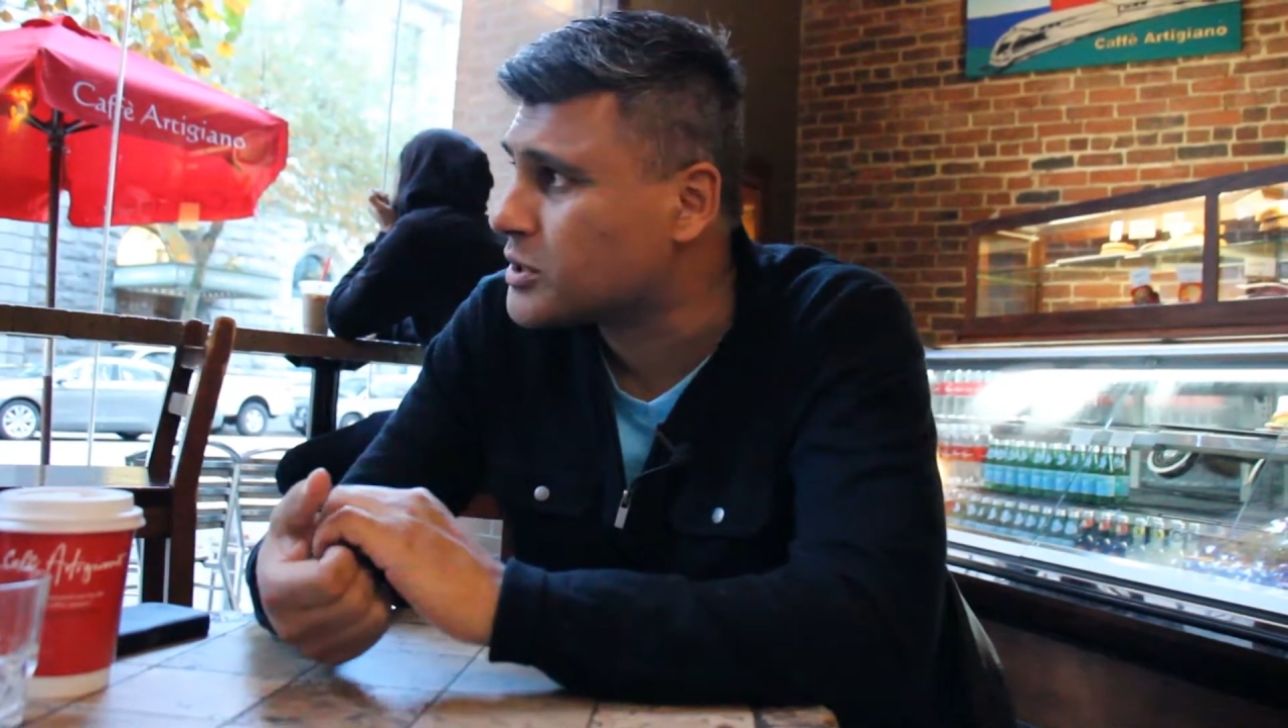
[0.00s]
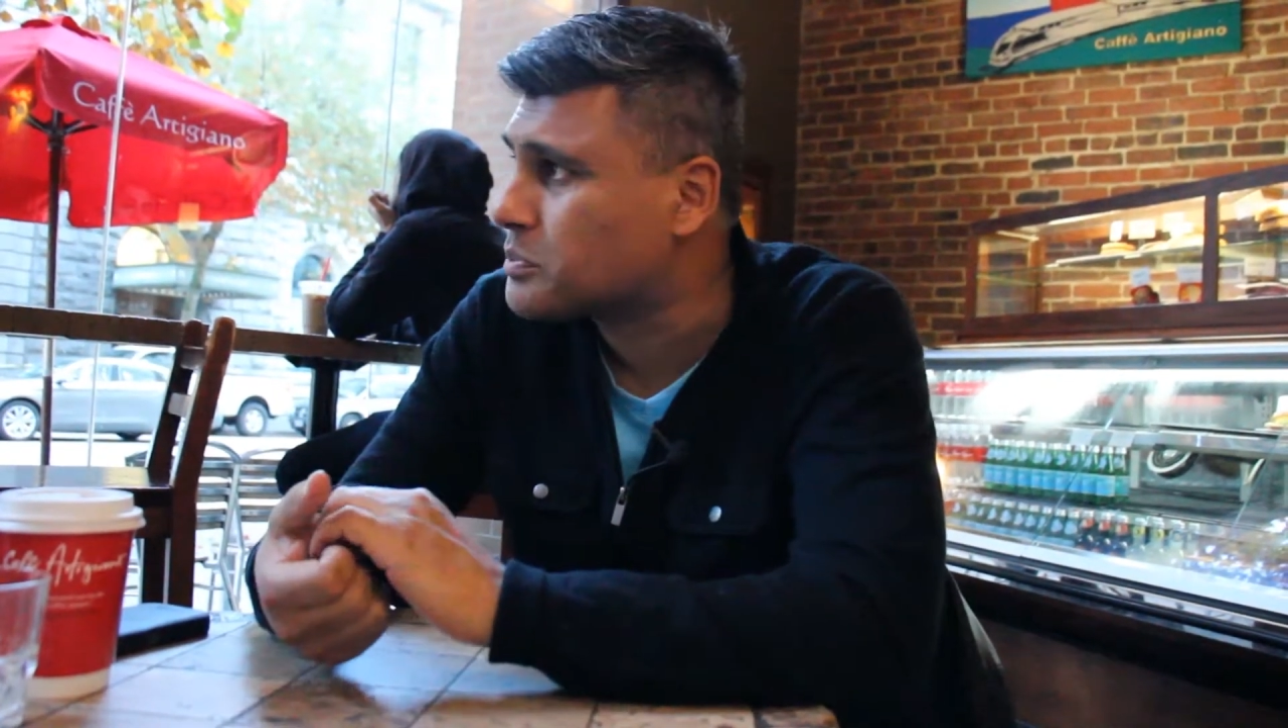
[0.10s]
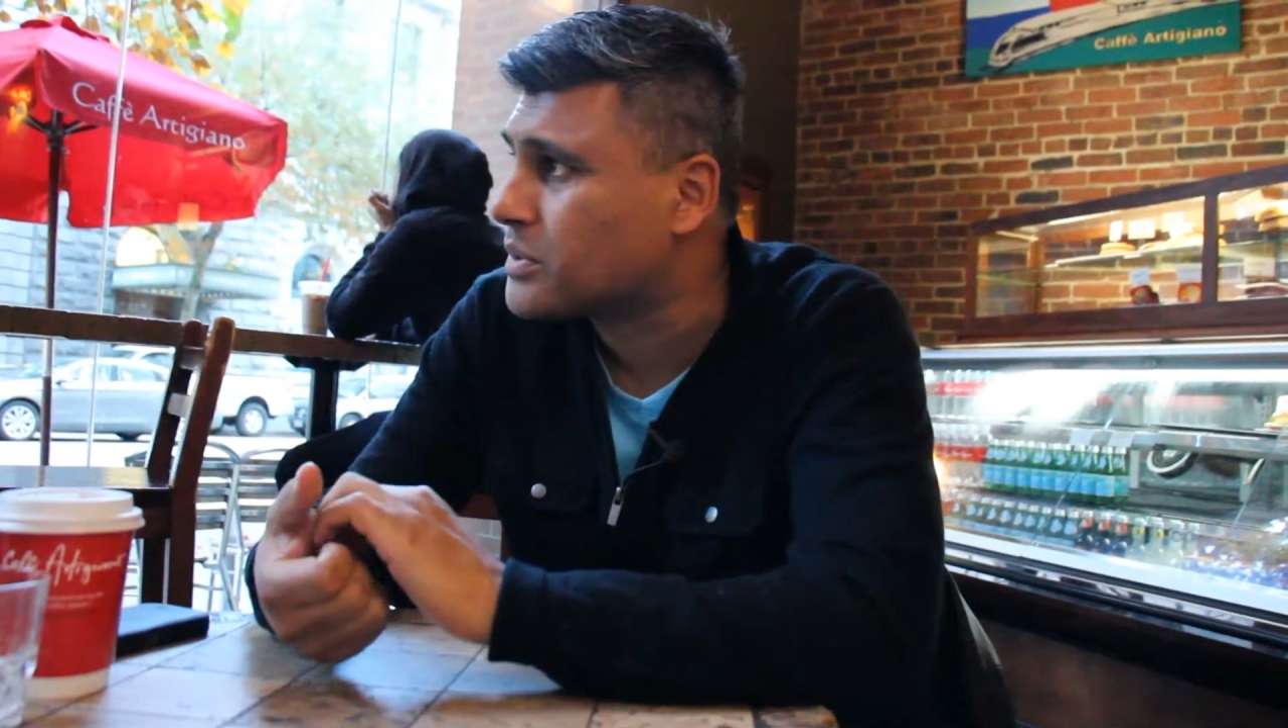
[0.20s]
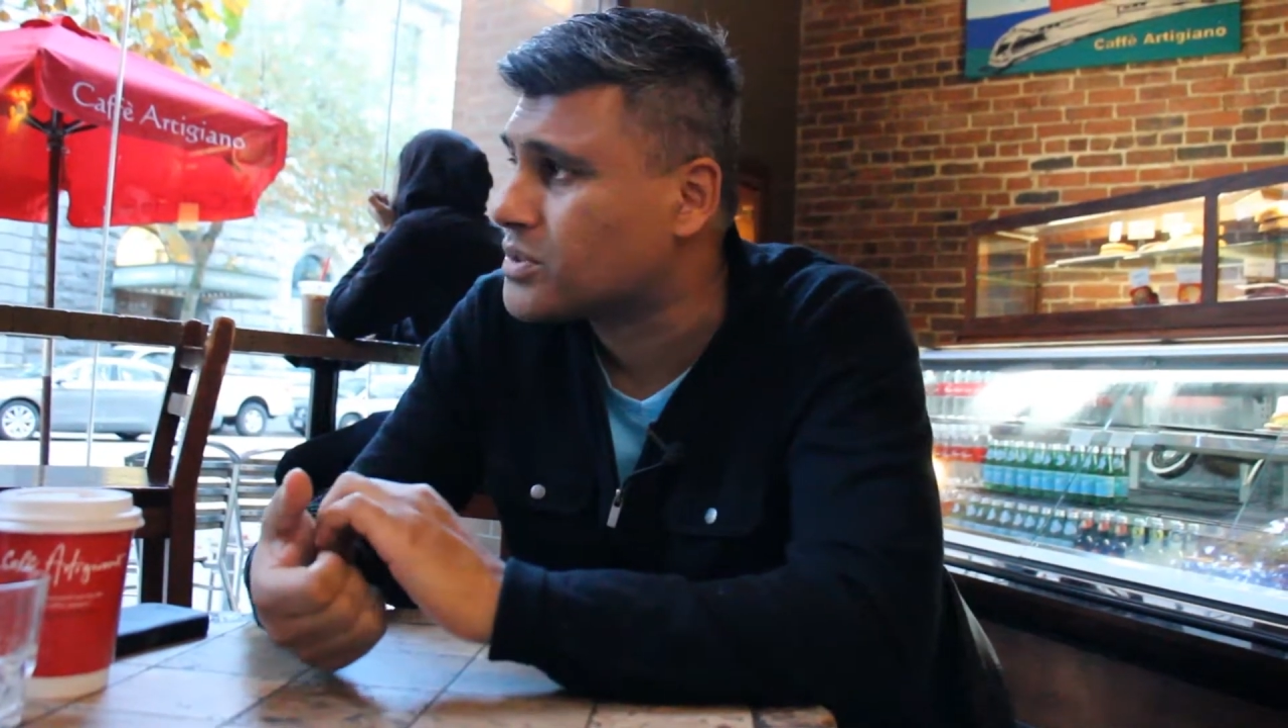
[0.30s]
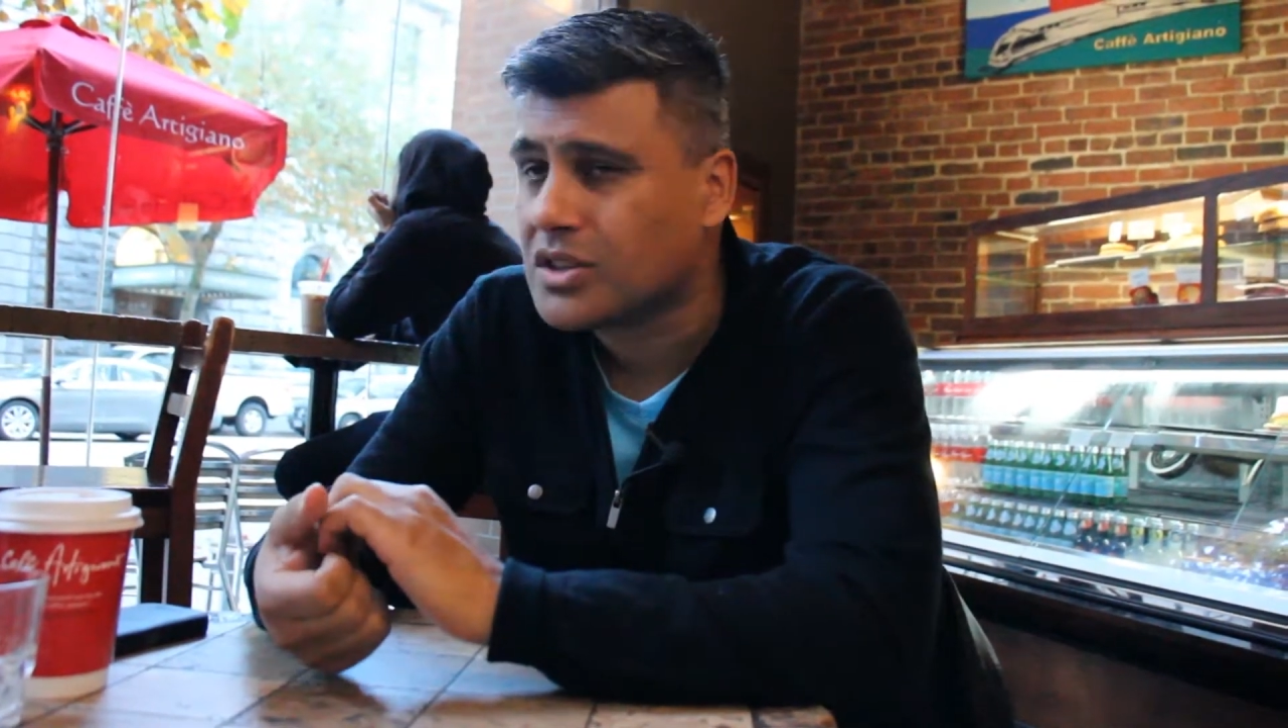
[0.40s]

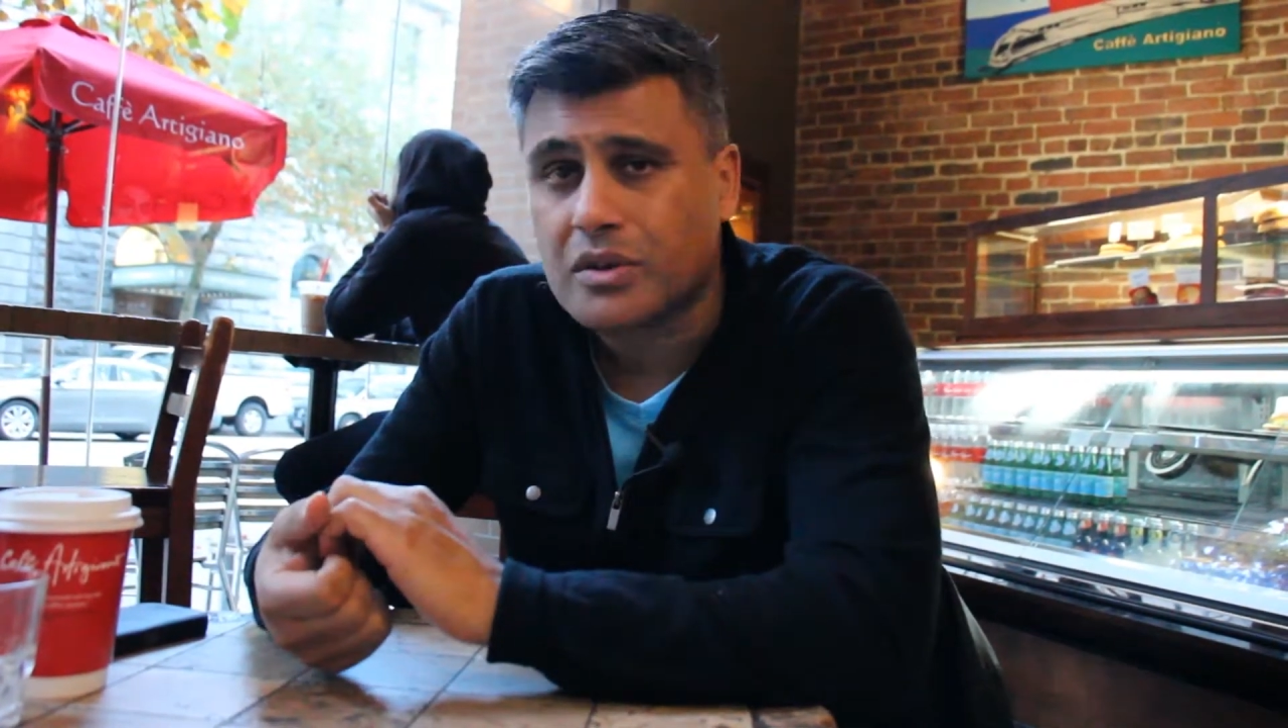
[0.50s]
experience